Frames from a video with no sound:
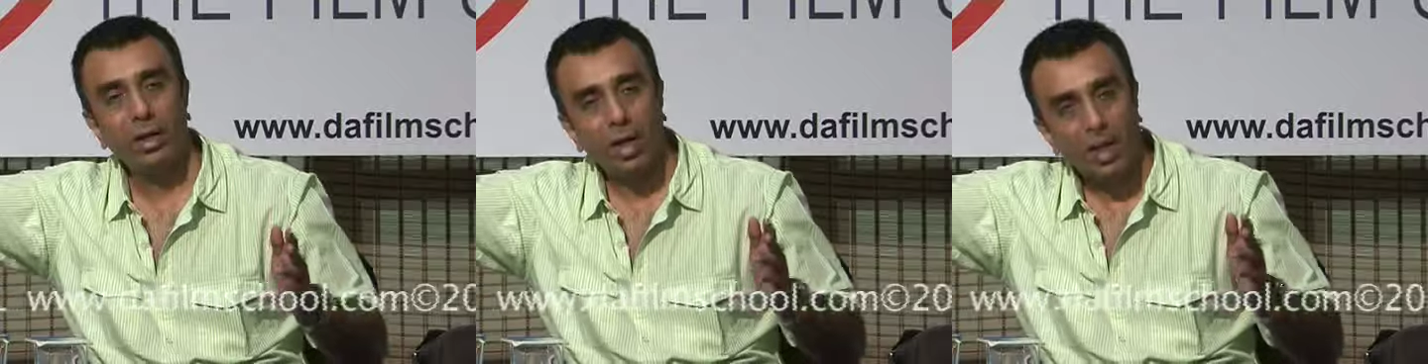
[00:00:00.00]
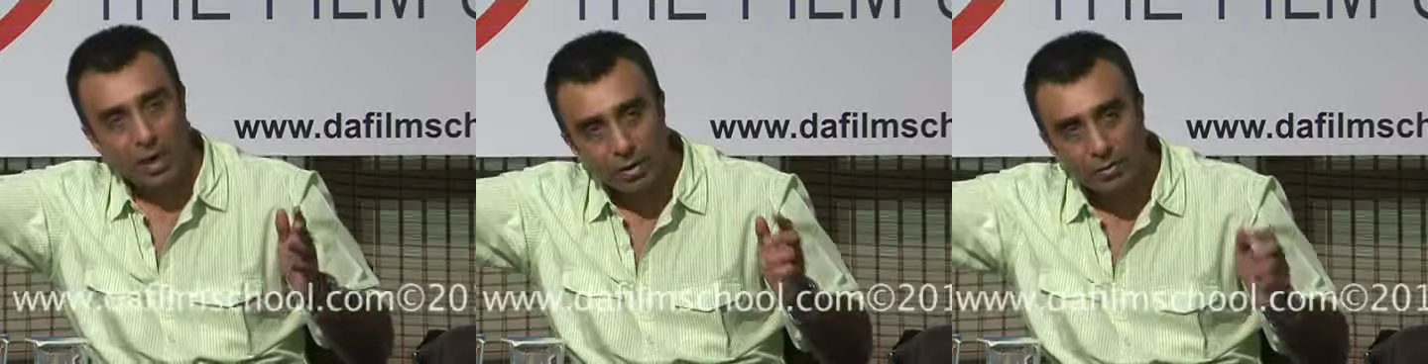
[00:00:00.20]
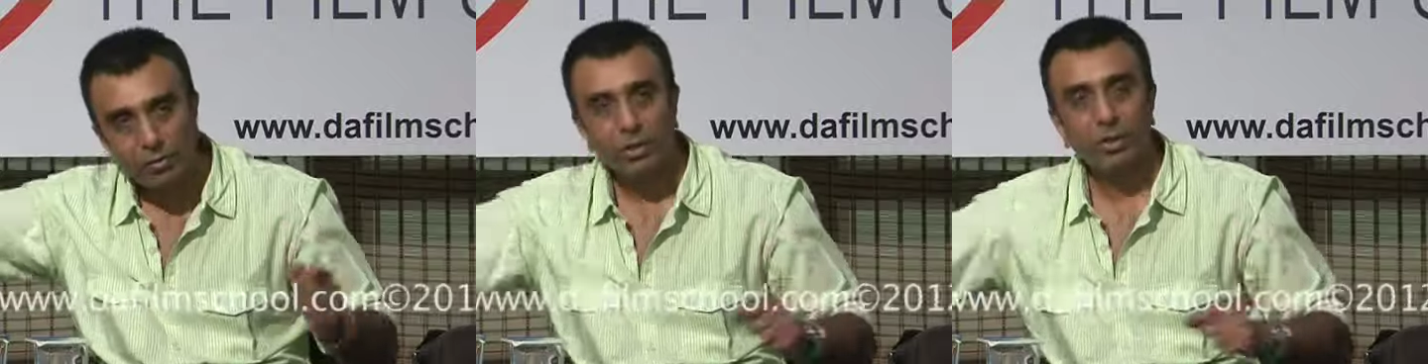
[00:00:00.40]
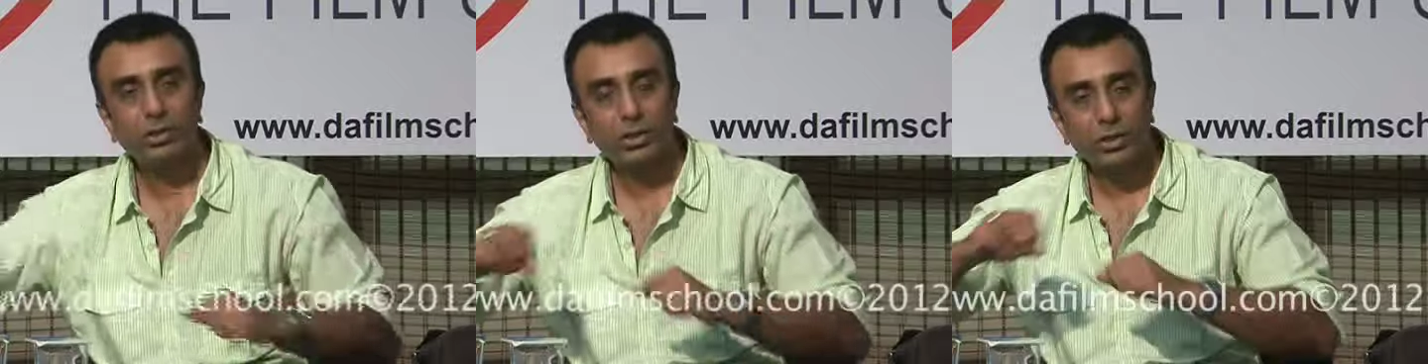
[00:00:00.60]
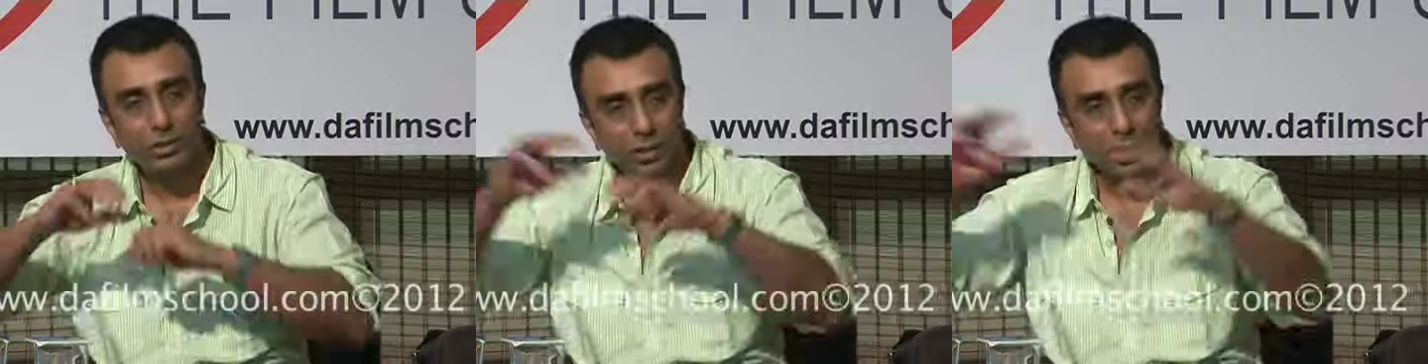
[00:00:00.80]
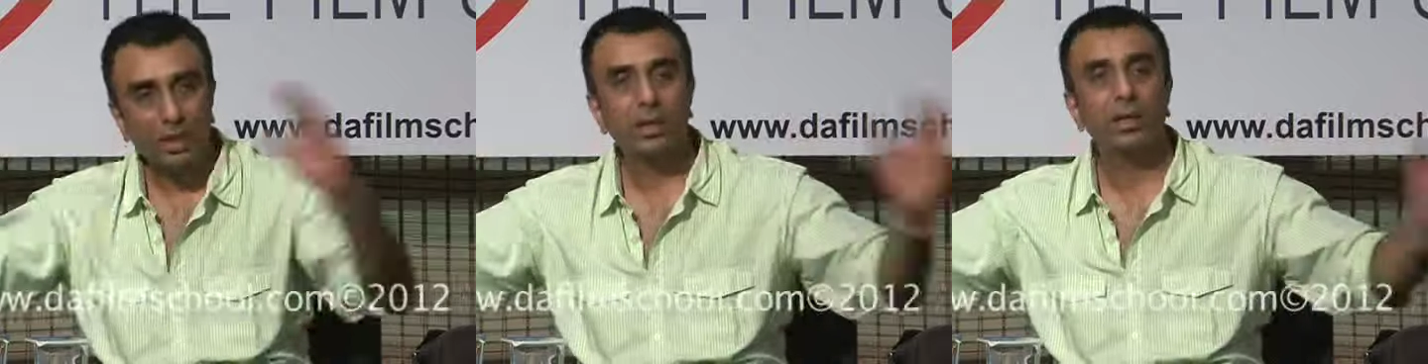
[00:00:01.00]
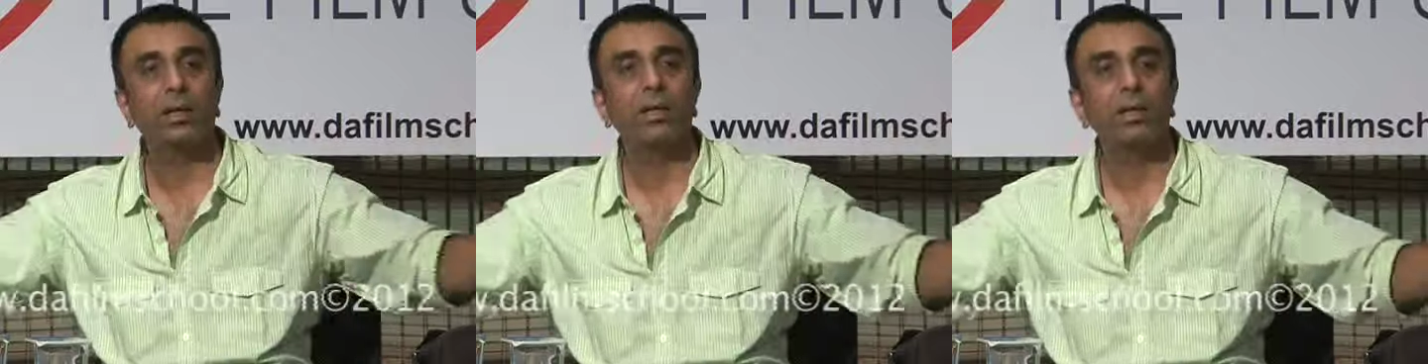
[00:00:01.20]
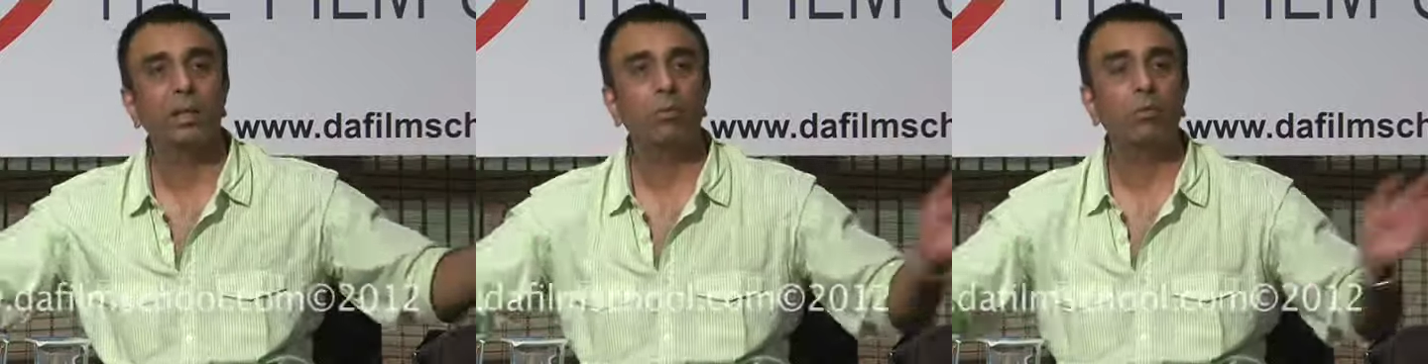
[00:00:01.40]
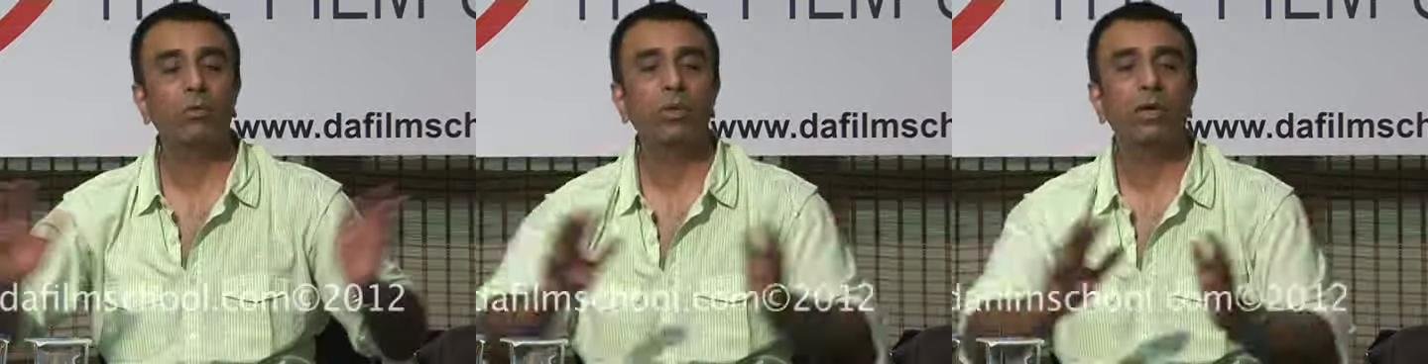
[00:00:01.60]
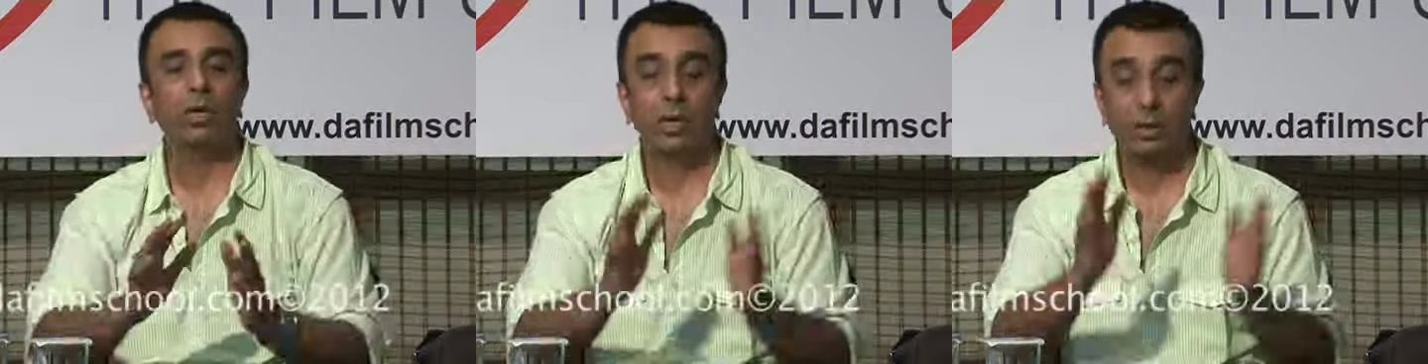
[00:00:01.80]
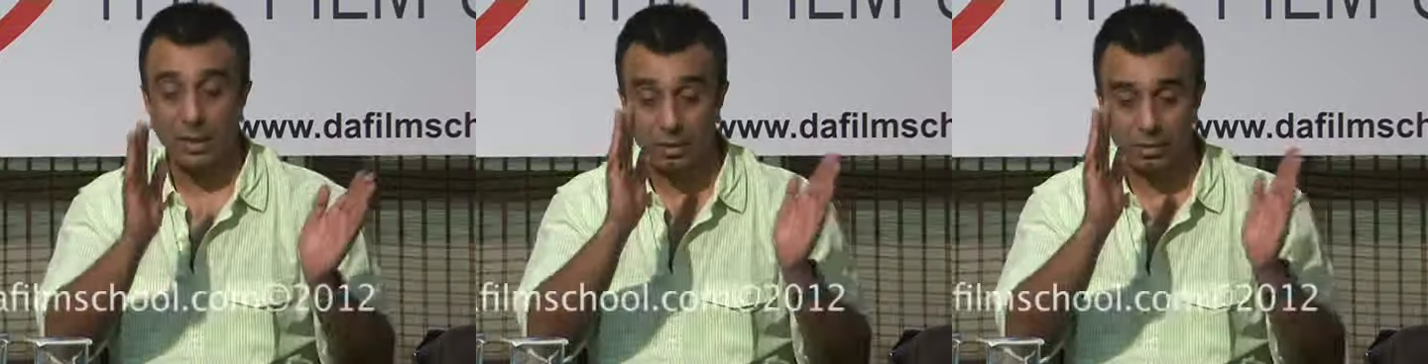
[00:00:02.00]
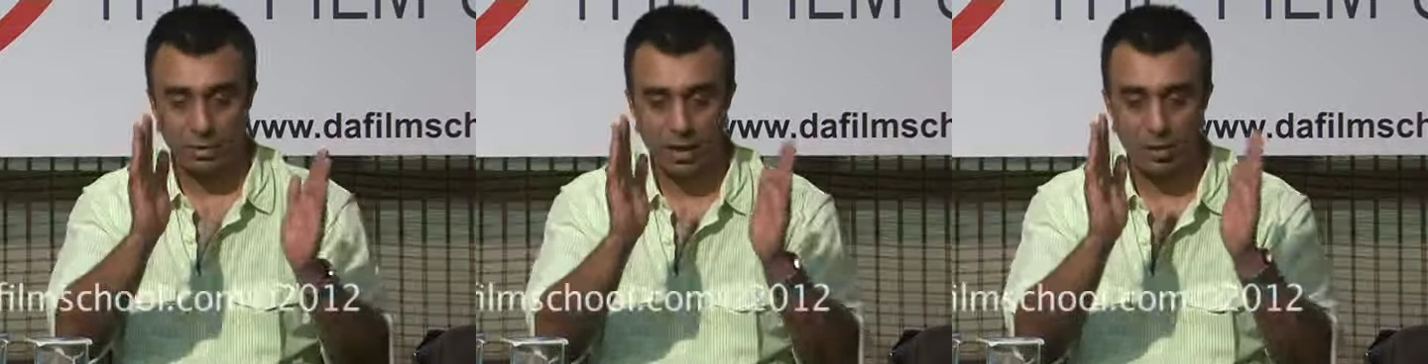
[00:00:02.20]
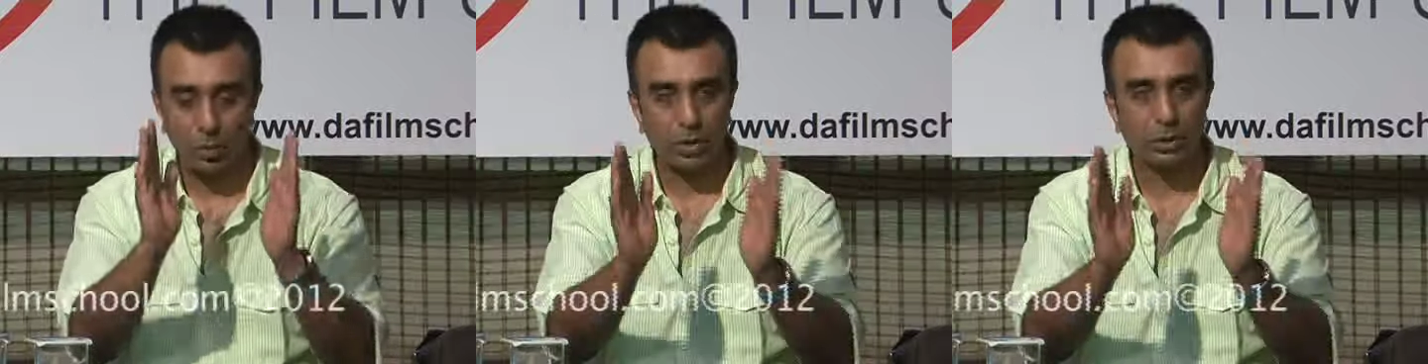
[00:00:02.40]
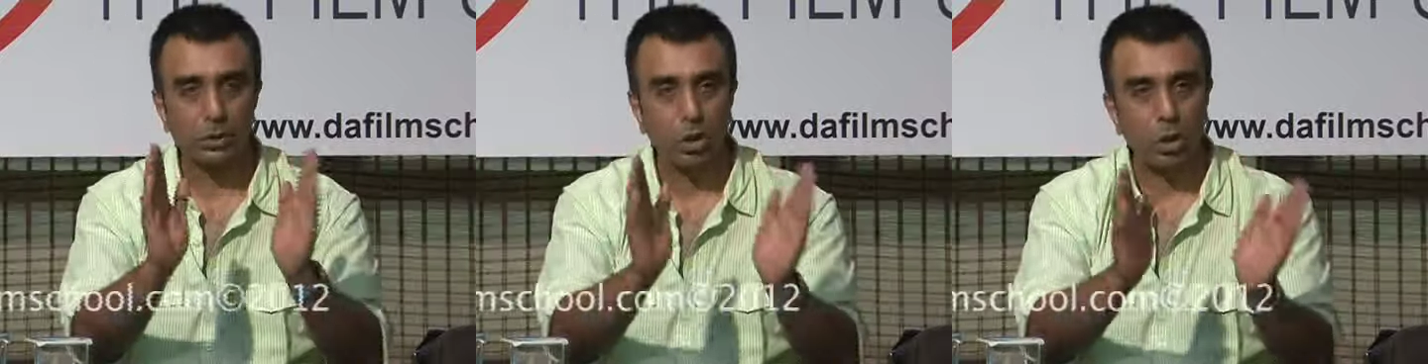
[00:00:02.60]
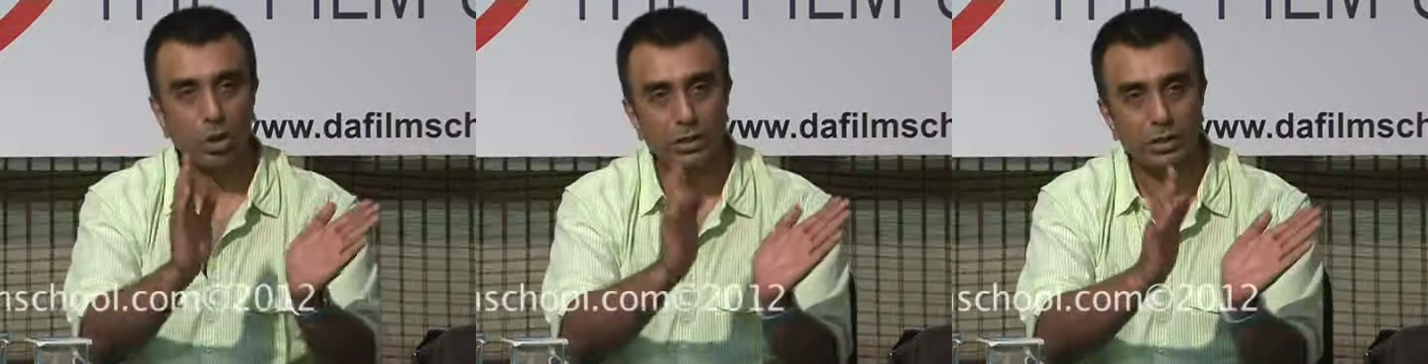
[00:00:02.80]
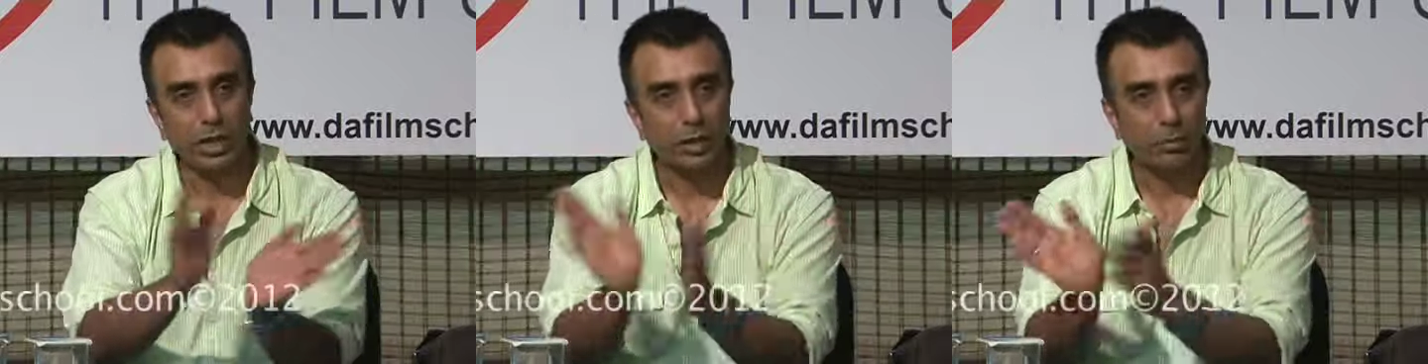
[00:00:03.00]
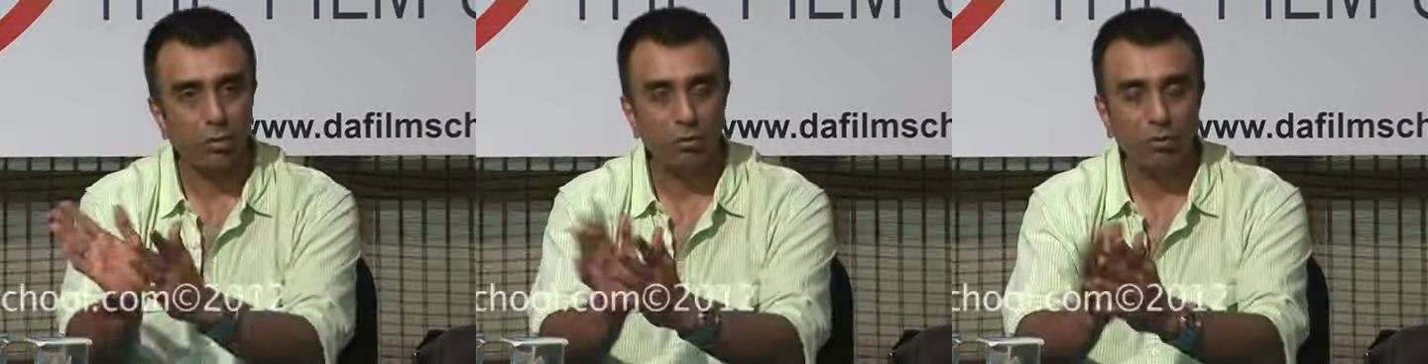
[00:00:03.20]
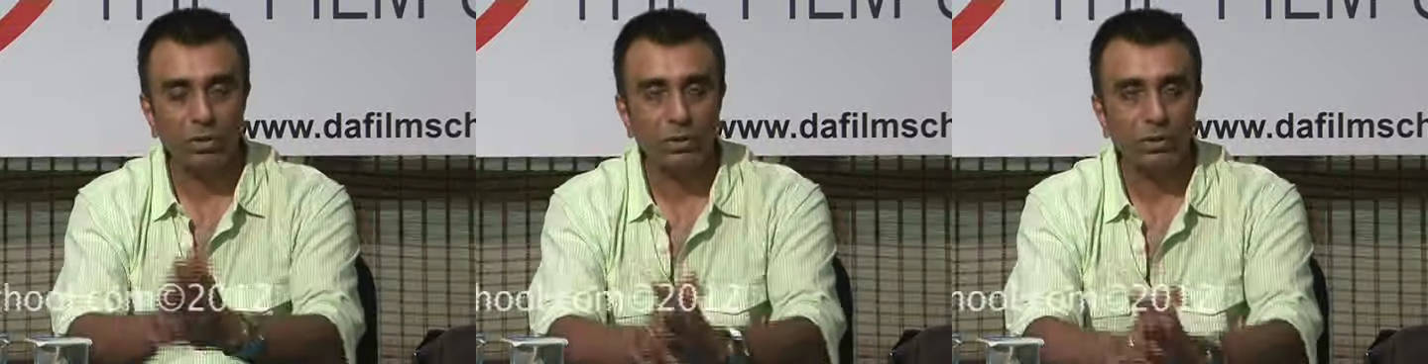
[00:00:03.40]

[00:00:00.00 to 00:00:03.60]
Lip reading: and it finishes like a Hindi movie. That one song is like a movie.